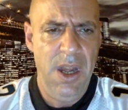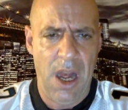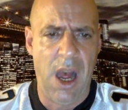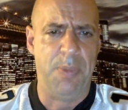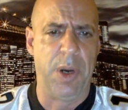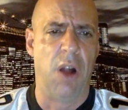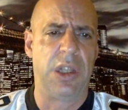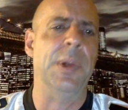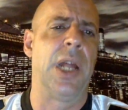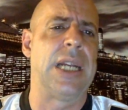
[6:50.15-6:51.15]
But
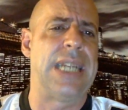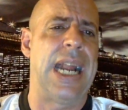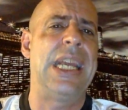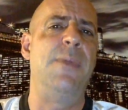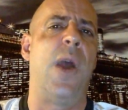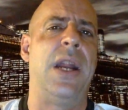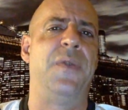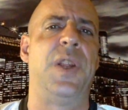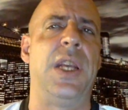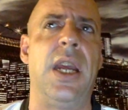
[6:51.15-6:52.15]
ultimately, like I said, I keep waiting
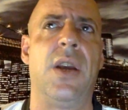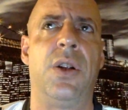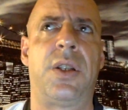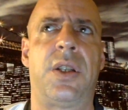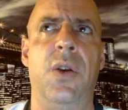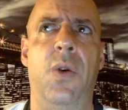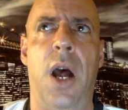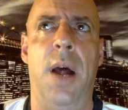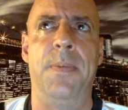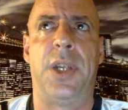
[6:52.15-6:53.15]
for the Eagles
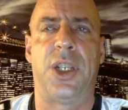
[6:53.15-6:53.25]
to